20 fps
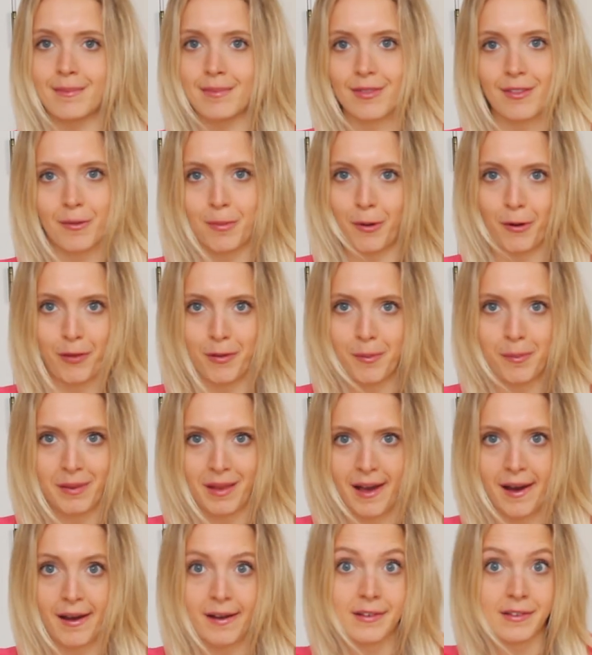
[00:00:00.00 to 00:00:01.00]
They're both in
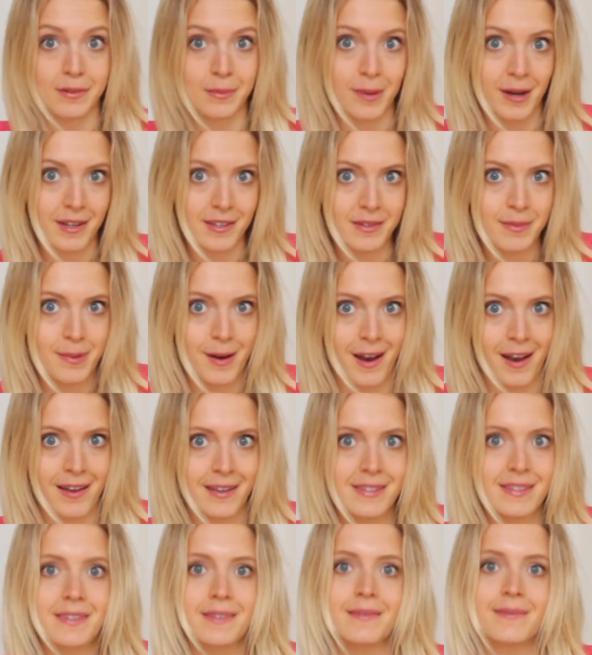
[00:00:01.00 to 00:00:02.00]
black, surprise,
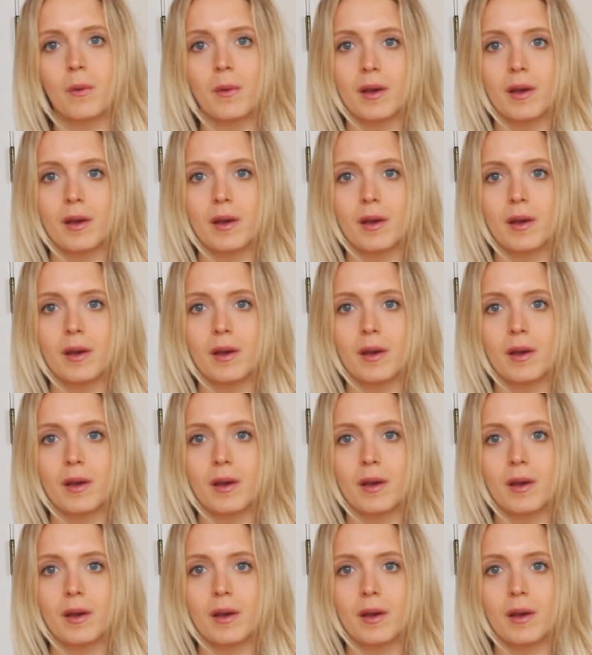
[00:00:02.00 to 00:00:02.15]
surprise.